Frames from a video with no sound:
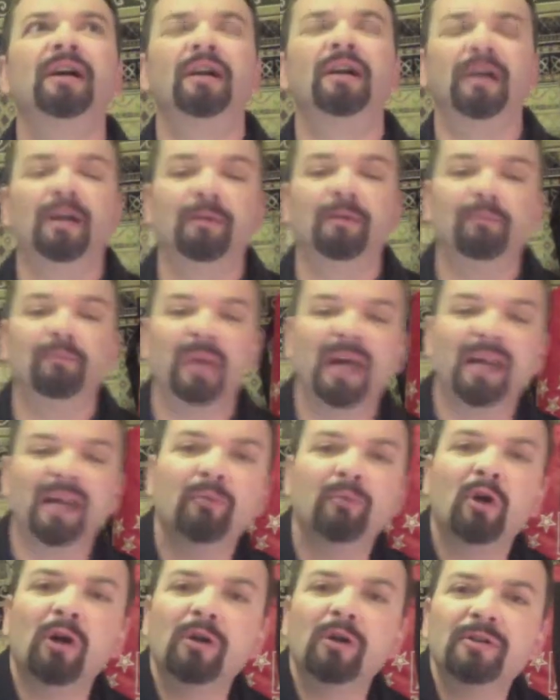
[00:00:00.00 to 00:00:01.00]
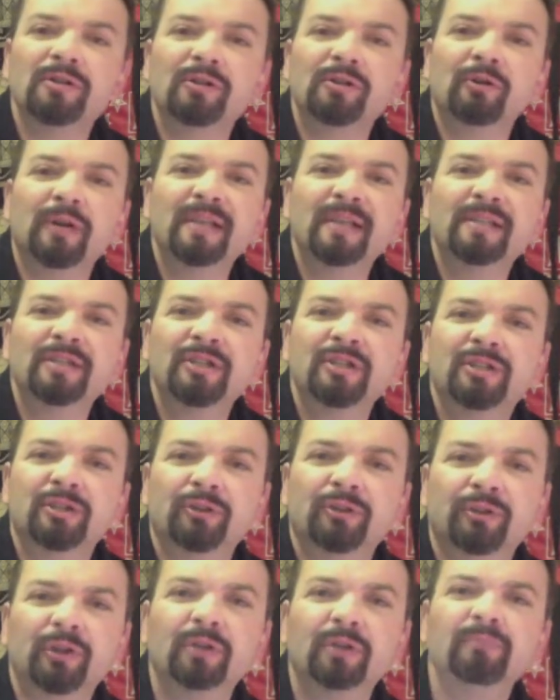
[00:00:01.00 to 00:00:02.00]
a man named Carlson Gracie
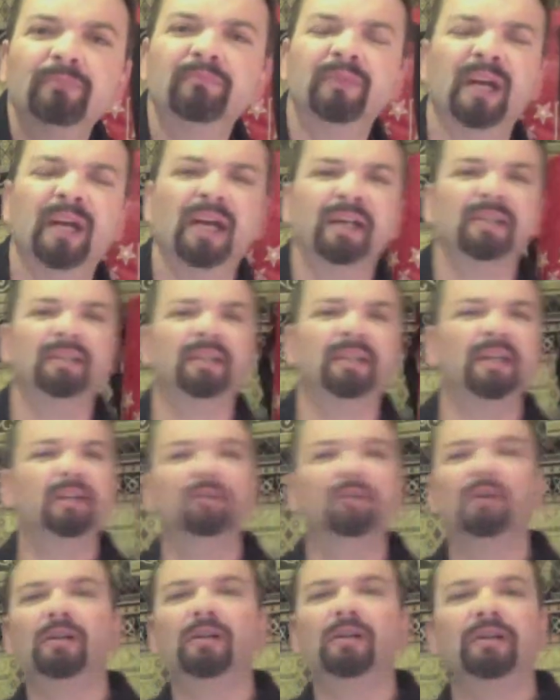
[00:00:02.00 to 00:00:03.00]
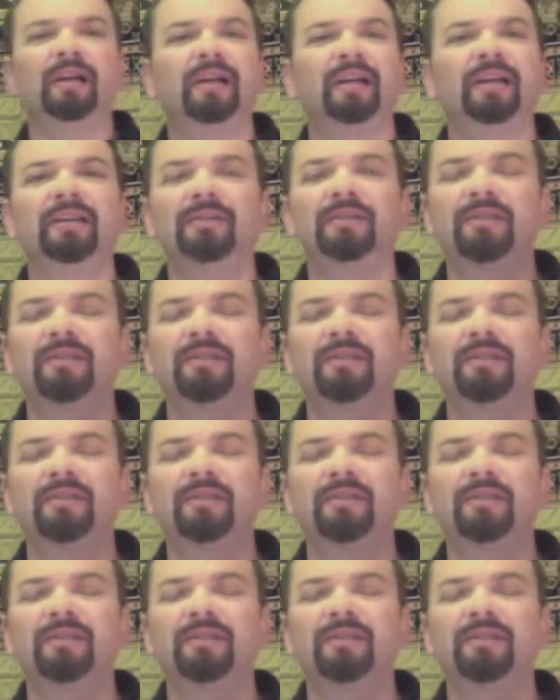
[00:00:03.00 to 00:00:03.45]
Jr., and he looked like he'd just